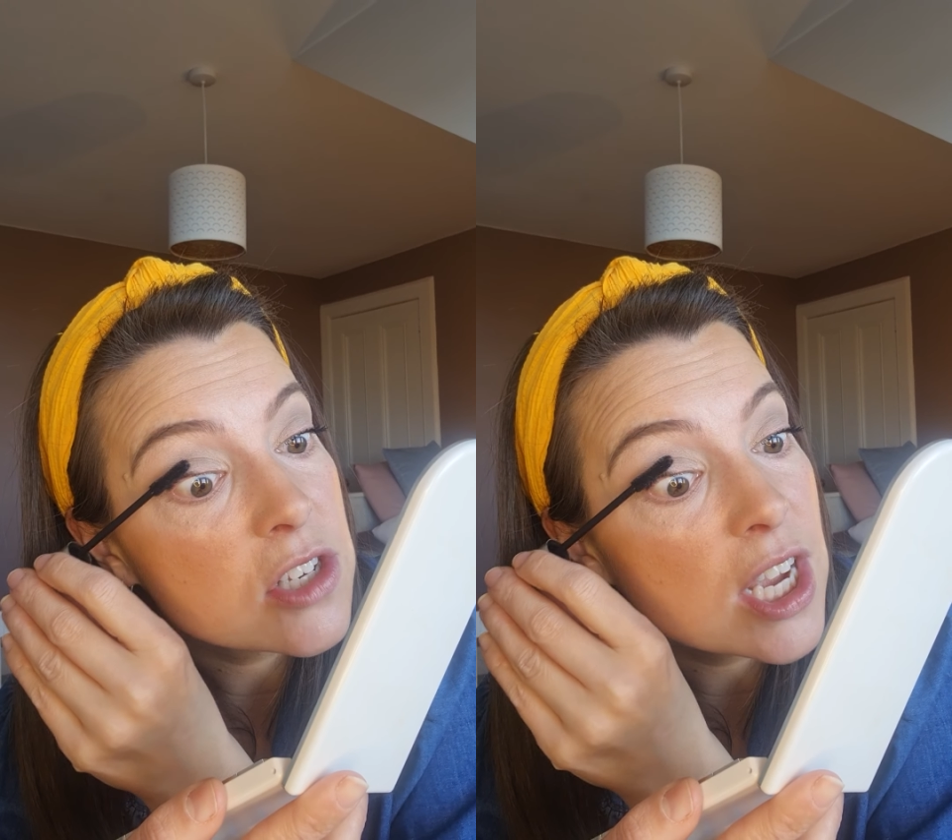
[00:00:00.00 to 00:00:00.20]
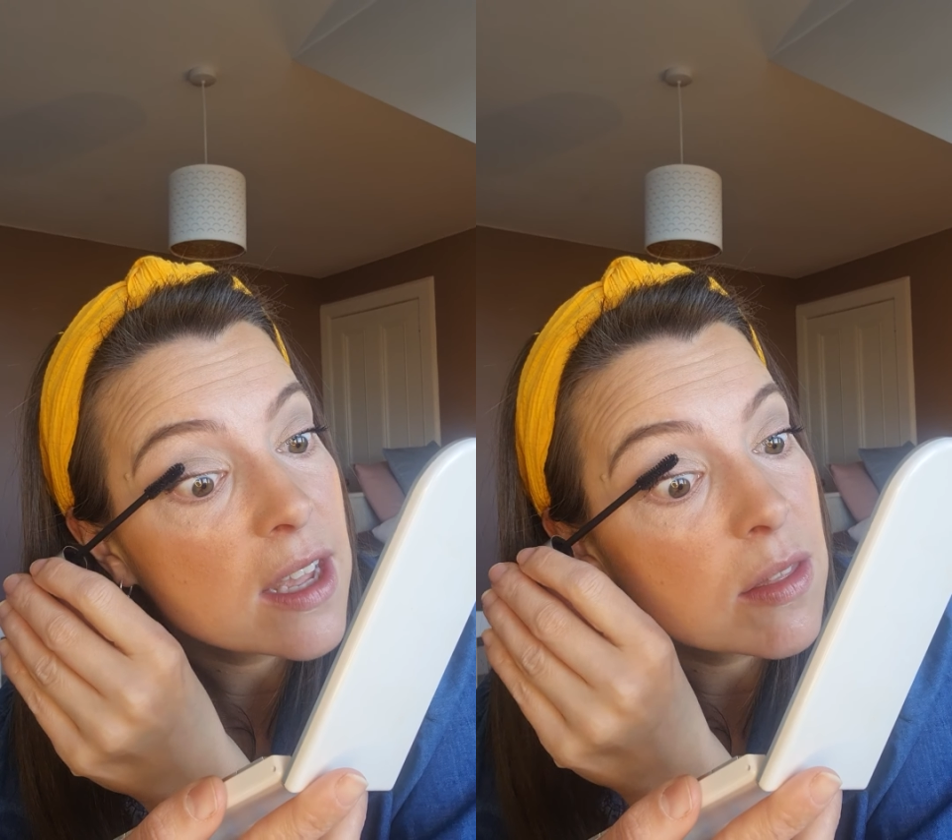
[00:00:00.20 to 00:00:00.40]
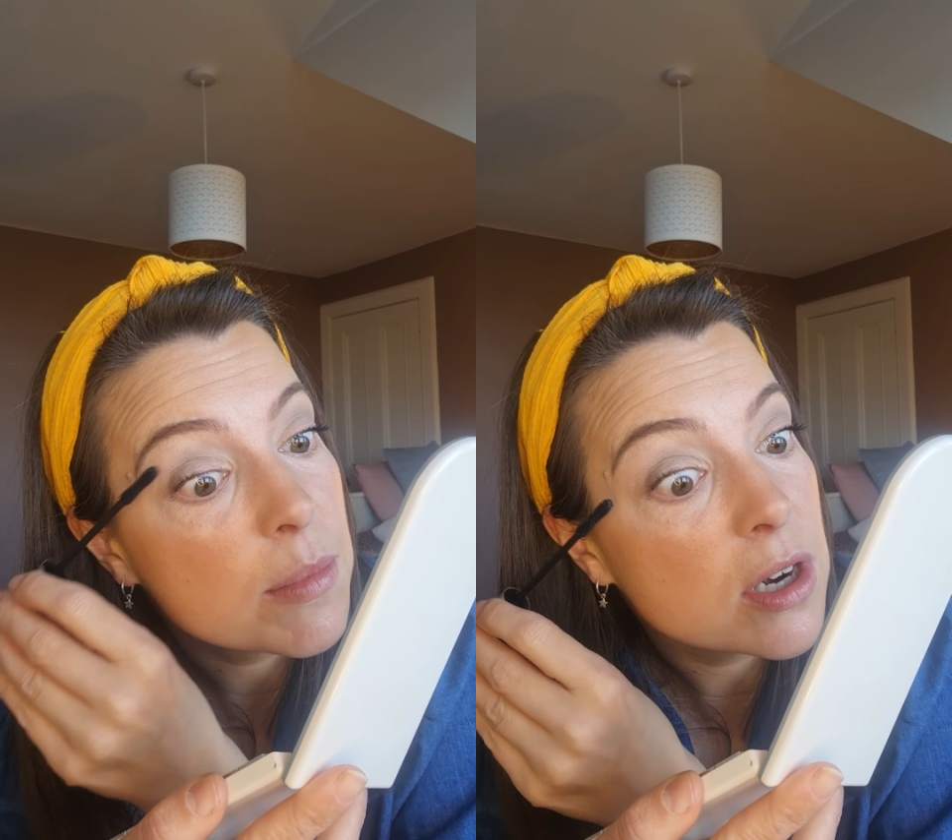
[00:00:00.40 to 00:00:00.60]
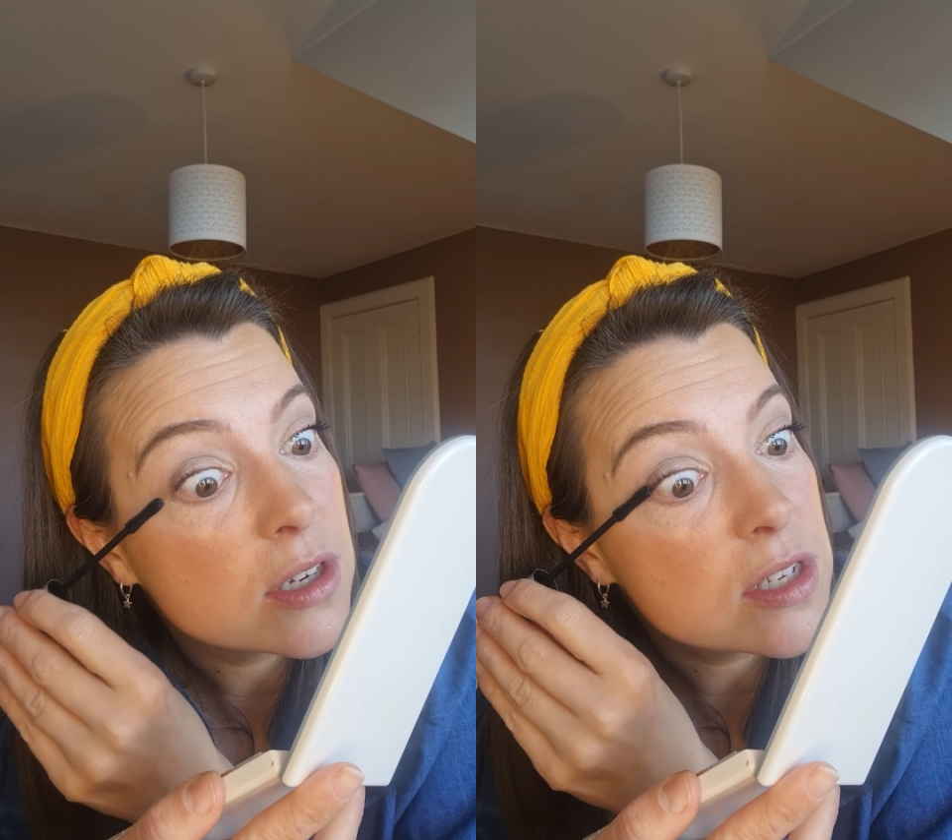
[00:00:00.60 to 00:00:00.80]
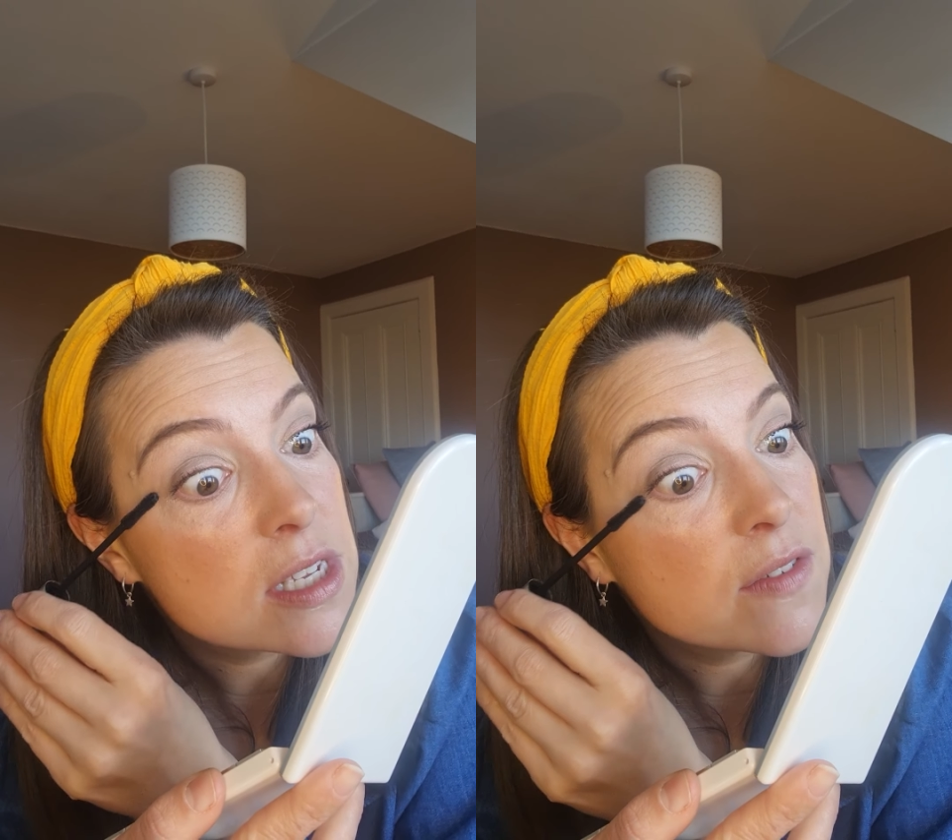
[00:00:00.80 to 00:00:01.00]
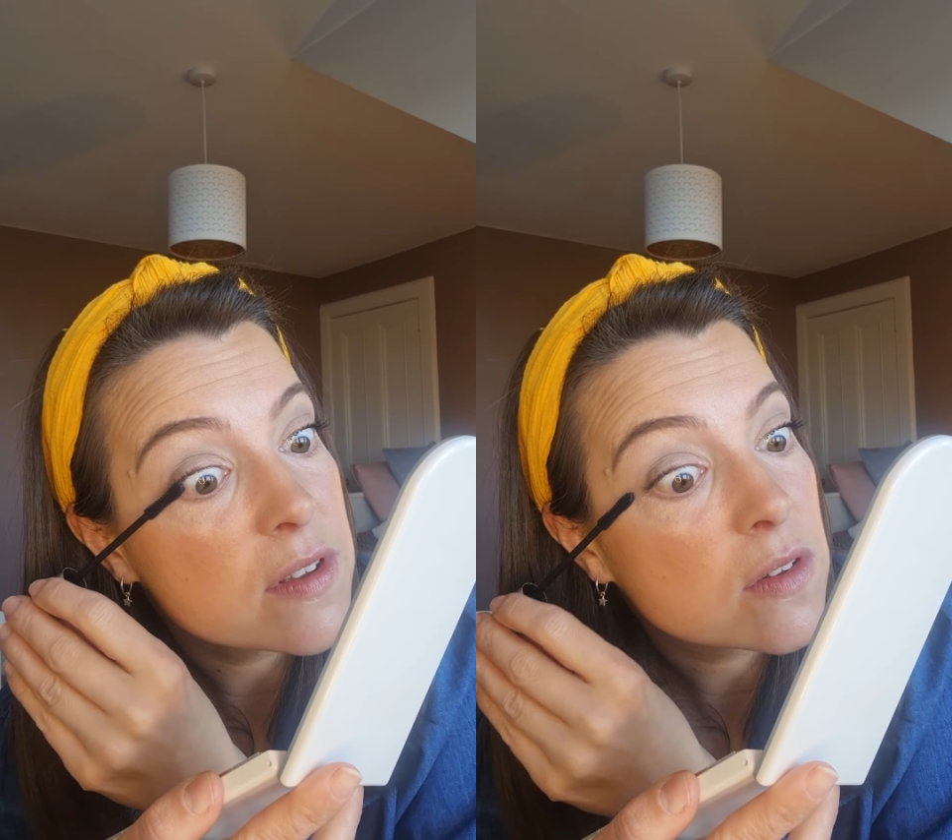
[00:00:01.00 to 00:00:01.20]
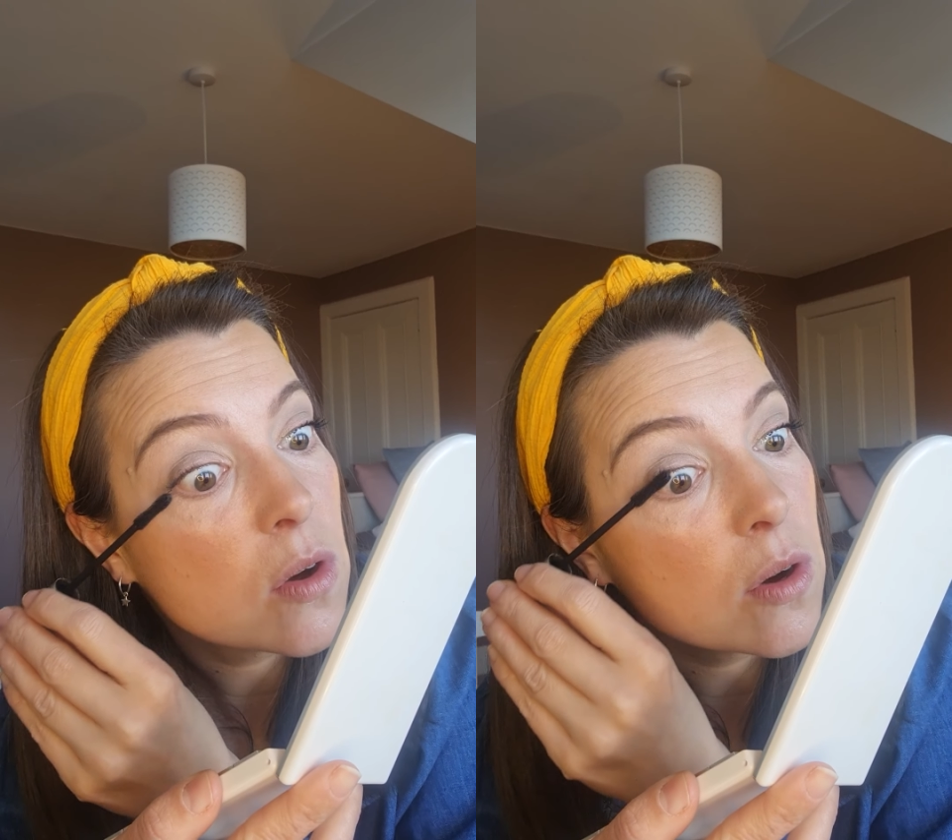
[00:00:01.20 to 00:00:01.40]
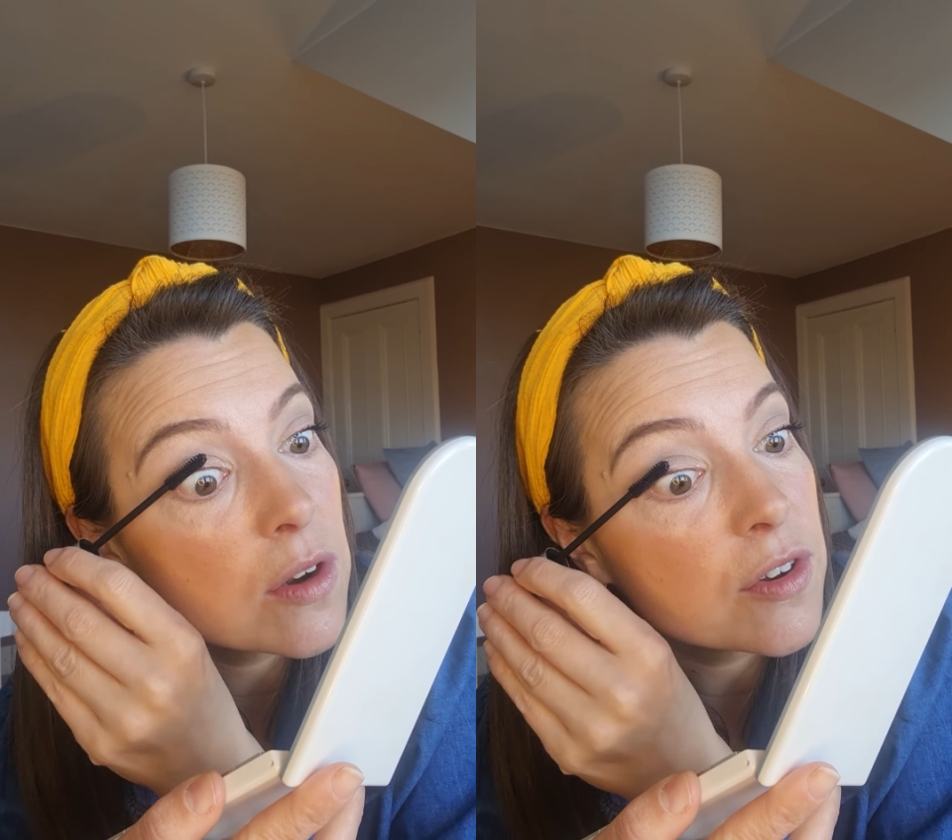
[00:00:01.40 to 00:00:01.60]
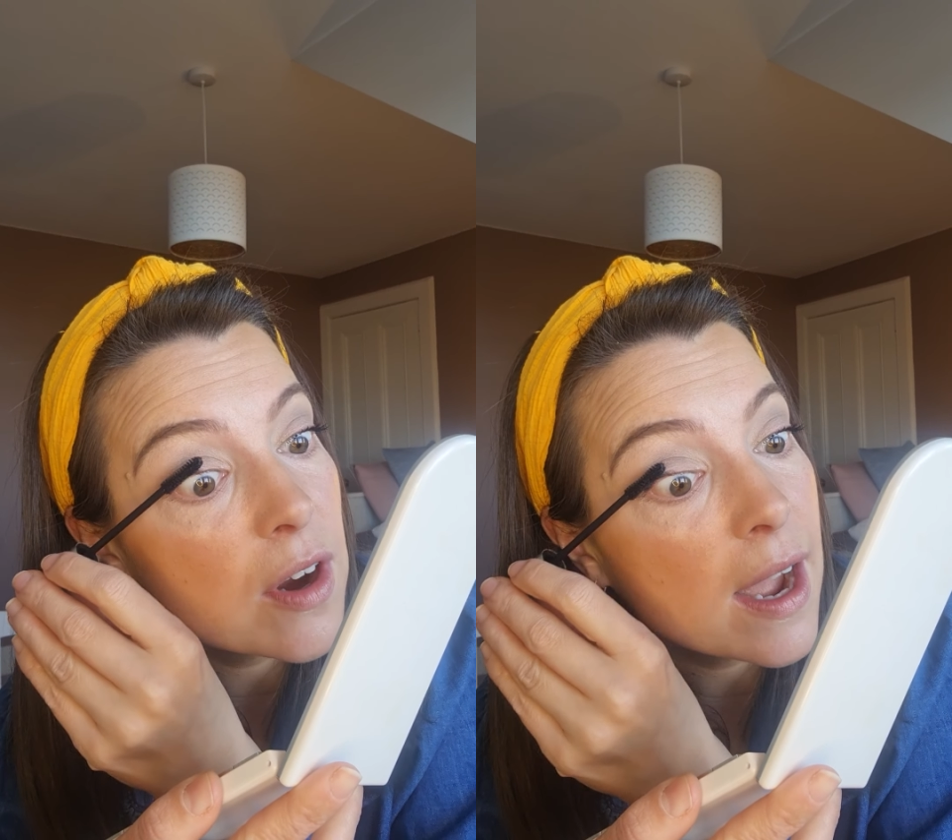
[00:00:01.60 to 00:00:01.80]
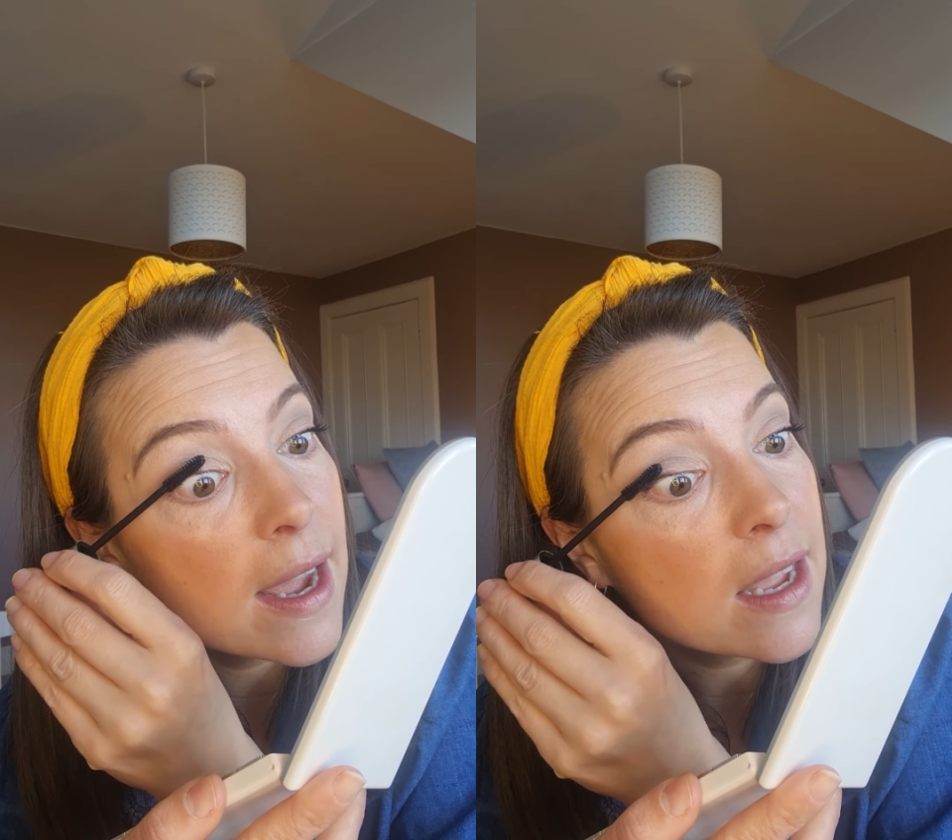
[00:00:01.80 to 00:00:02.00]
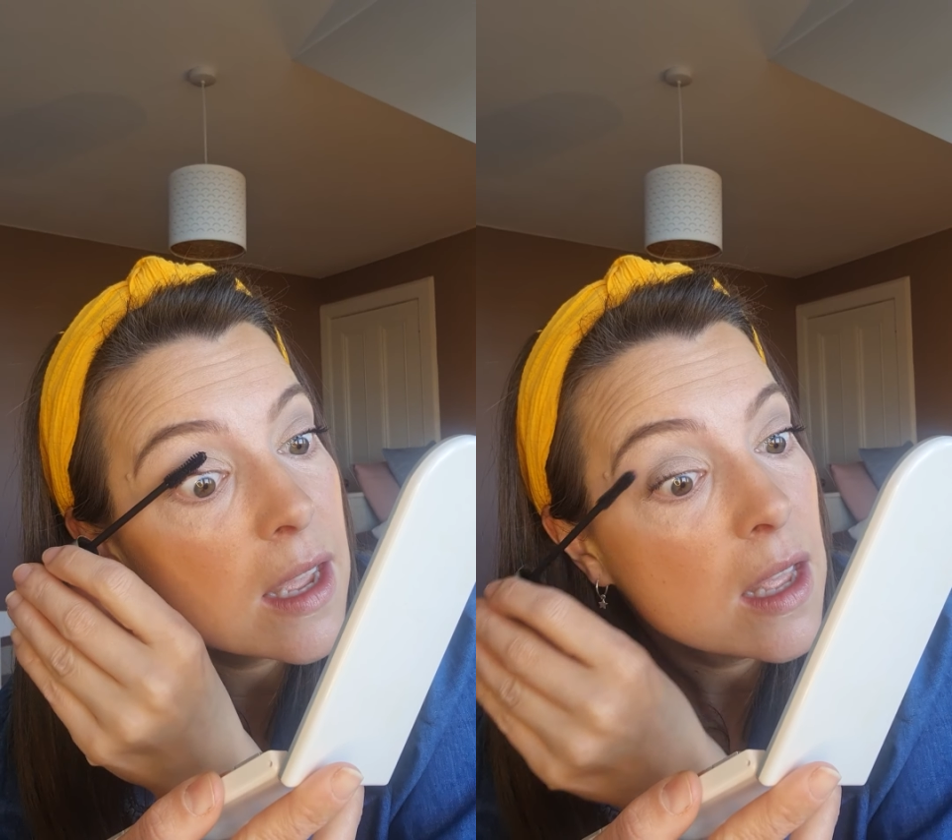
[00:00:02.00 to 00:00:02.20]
check the mirror to see if it's gone under your eye.